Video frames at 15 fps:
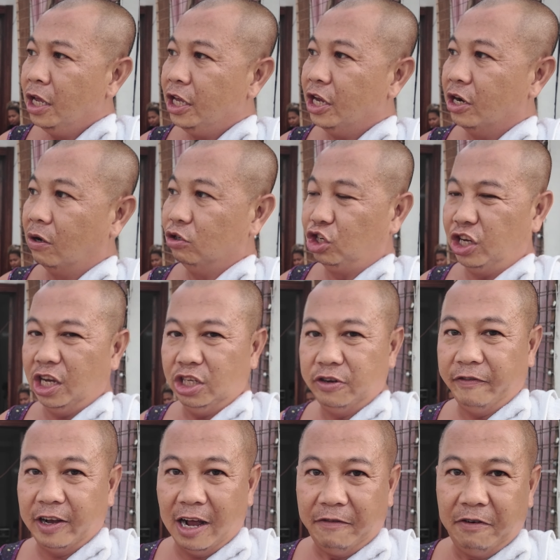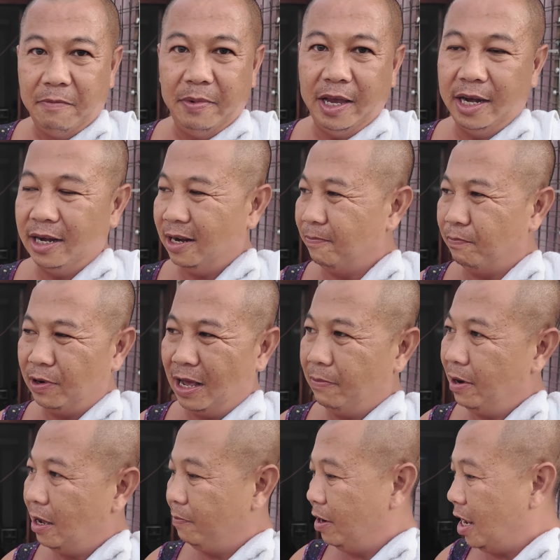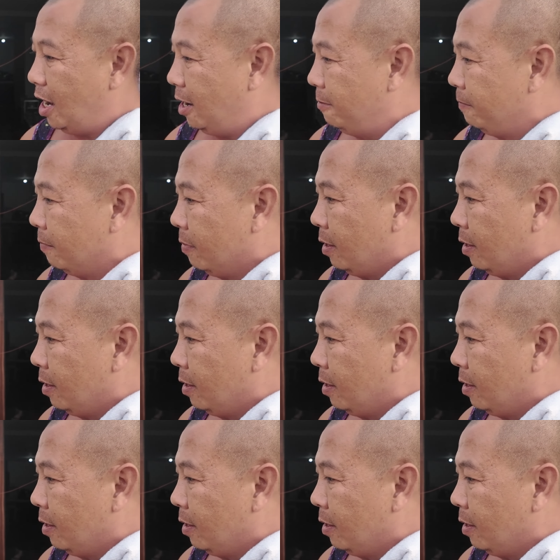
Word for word: you know, change of government and blah, blah, blah.